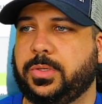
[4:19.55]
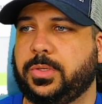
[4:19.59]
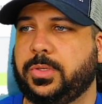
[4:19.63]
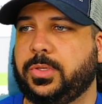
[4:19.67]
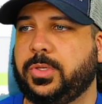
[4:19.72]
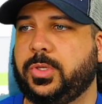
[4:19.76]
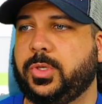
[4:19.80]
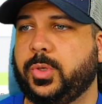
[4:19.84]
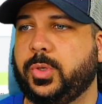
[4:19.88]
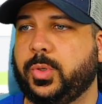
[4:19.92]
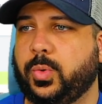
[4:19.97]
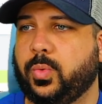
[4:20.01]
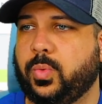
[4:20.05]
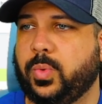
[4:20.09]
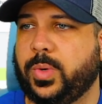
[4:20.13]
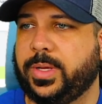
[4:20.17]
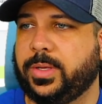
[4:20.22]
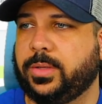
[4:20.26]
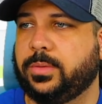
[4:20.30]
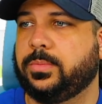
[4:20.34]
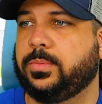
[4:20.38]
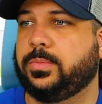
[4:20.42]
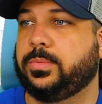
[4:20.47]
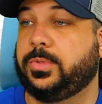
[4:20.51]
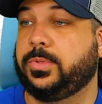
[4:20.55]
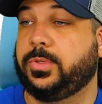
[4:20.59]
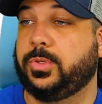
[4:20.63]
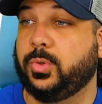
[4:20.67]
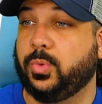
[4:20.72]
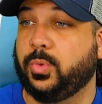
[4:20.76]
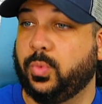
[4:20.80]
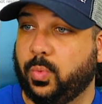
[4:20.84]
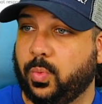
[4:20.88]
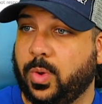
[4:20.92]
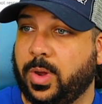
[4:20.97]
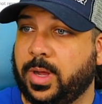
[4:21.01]
you
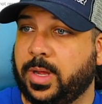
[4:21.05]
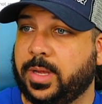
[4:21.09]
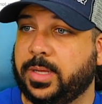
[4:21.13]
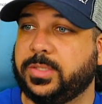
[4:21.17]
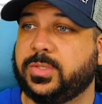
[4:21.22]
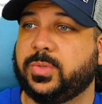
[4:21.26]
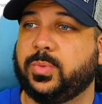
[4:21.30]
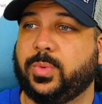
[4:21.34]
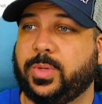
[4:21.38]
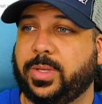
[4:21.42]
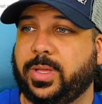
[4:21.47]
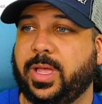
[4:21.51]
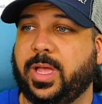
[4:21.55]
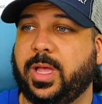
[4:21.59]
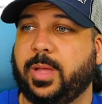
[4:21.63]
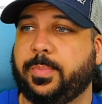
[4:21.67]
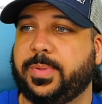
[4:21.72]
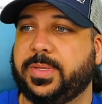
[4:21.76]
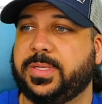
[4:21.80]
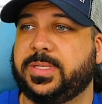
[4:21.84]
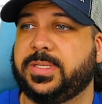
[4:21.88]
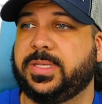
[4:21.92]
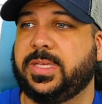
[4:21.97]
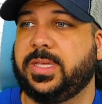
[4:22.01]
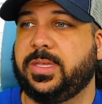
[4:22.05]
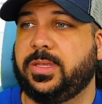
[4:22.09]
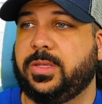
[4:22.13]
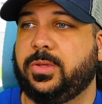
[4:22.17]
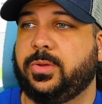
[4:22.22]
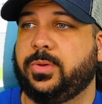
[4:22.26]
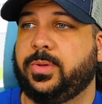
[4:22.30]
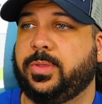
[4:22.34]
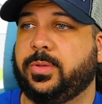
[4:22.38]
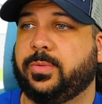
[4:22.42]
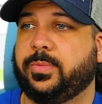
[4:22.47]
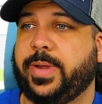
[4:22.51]
want will help us get
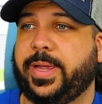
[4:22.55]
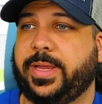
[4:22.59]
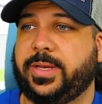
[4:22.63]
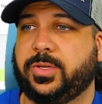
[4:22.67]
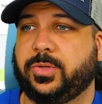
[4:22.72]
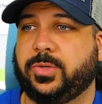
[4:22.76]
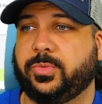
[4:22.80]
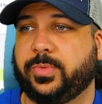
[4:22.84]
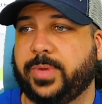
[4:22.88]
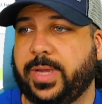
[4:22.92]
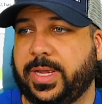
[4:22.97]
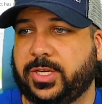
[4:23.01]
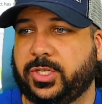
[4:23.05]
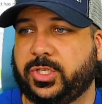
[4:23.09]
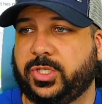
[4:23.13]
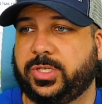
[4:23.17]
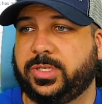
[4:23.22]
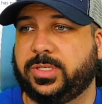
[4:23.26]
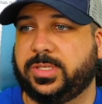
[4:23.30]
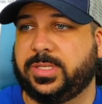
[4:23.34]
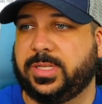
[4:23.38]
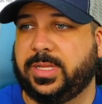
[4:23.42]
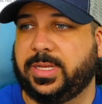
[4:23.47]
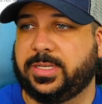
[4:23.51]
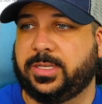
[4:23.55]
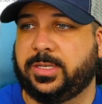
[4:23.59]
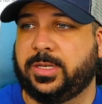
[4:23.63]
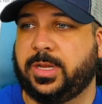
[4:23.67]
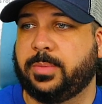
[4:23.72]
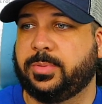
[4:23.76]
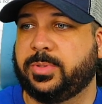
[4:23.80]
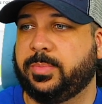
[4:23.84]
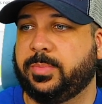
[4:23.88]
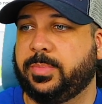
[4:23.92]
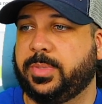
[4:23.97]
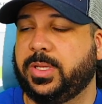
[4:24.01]
you in the right direction. Select an
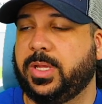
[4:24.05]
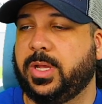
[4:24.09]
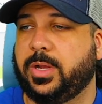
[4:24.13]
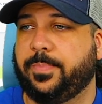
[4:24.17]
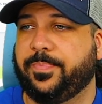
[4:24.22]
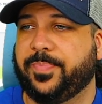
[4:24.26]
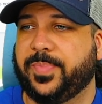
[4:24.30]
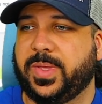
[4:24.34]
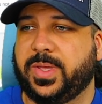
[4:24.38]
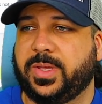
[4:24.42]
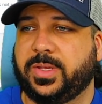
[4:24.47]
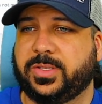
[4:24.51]
option below.